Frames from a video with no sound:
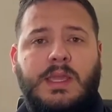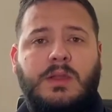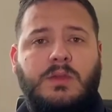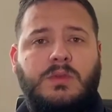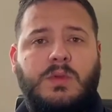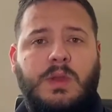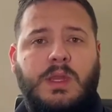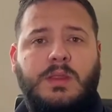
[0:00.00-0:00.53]

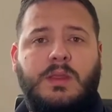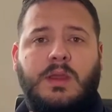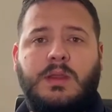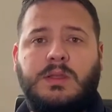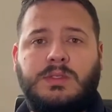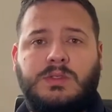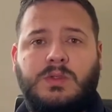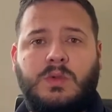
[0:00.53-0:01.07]

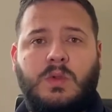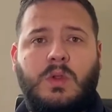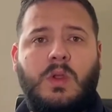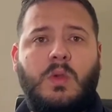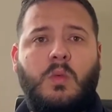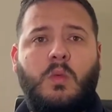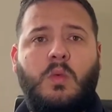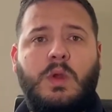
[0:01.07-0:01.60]
$20
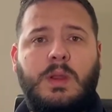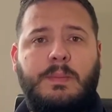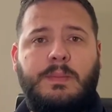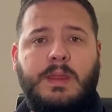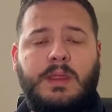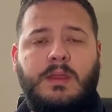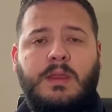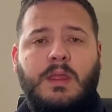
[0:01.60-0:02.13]
would have
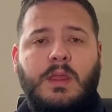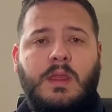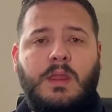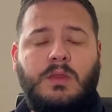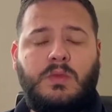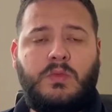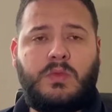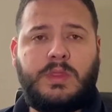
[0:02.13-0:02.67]
been
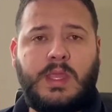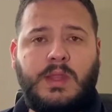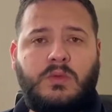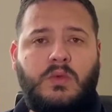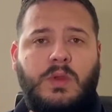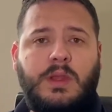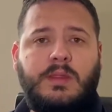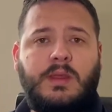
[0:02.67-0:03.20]

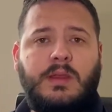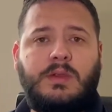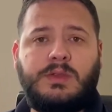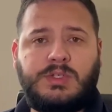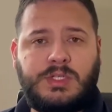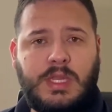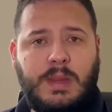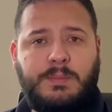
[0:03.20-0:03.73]

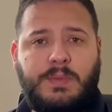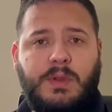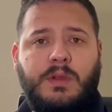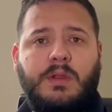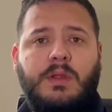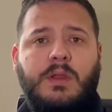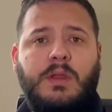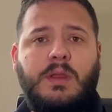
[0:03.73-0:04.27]
$10-20
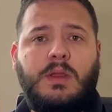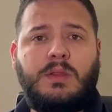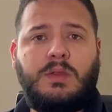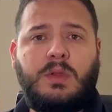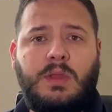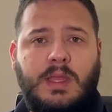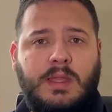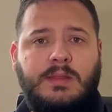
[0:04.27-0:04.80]
cheaper
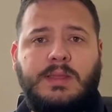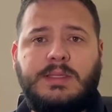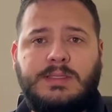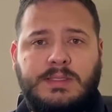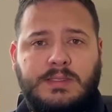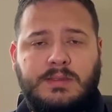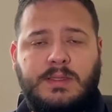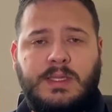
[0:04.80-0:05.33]
to get
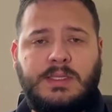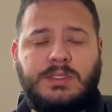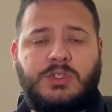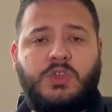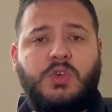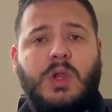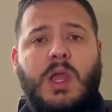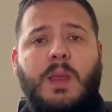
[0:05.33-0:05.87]
this
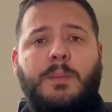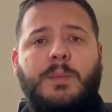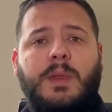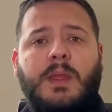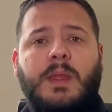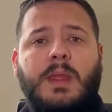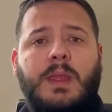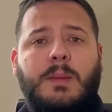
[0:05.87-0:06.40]

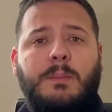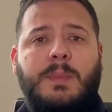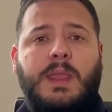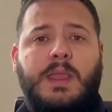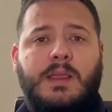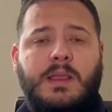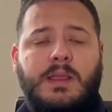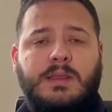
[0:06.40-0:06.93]
drop,
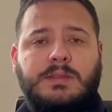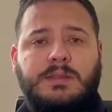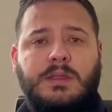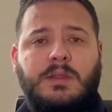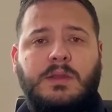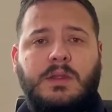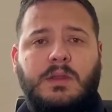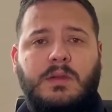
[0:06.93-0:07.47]
because,
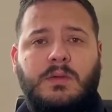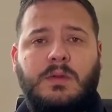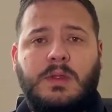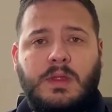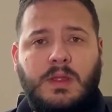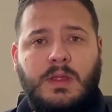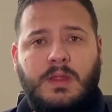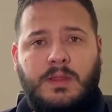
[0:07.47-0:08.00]
you know,
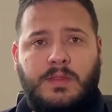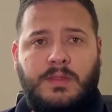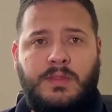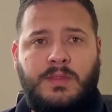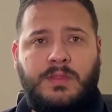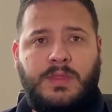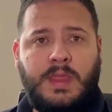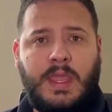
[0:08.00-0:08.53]

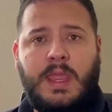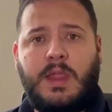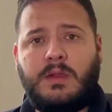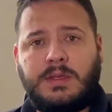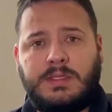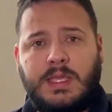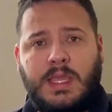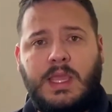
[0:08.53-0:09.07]
they are
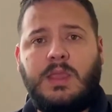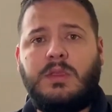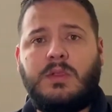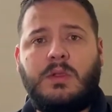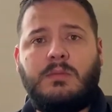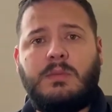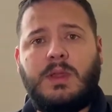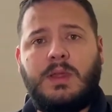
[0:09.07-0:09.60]
taking
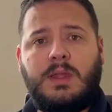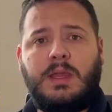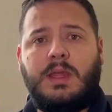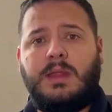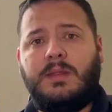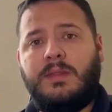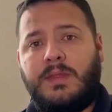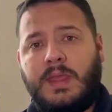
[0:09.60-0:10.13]
your money
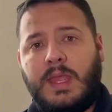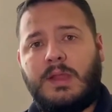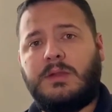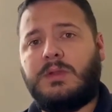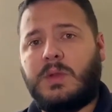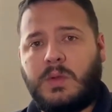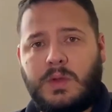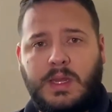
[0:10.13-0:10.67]
and they are
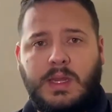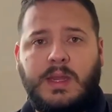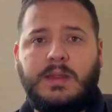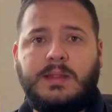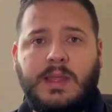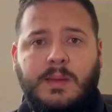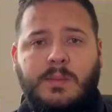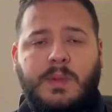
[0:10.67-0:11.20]

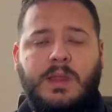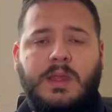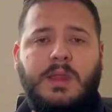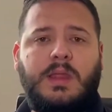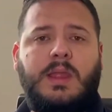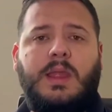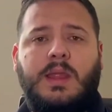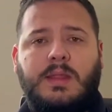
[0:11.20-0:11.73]
donating that
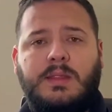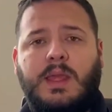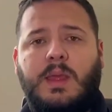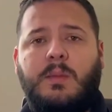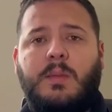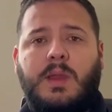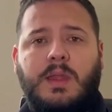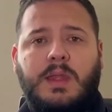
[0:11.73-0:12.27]
money, and that
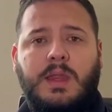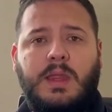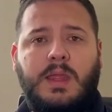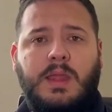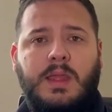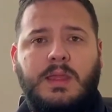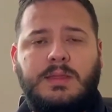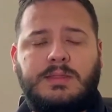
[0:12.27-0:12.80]
money
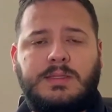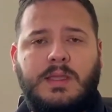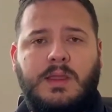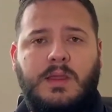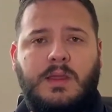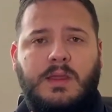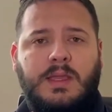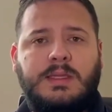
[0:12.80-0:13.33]
is
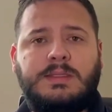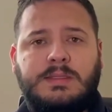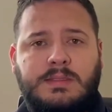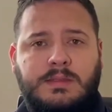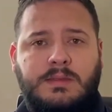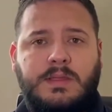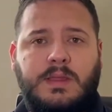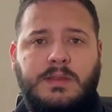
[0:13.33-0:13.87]

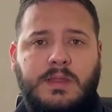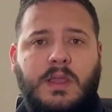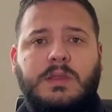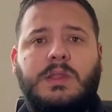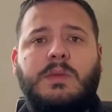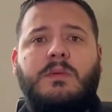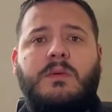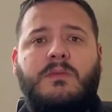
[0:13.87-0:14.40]

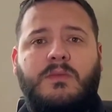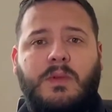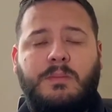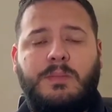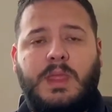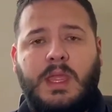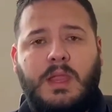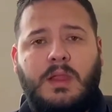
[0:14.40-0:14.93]
deductible from
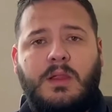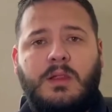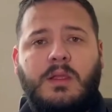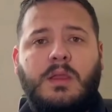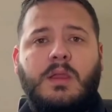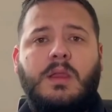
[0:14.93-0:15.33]
their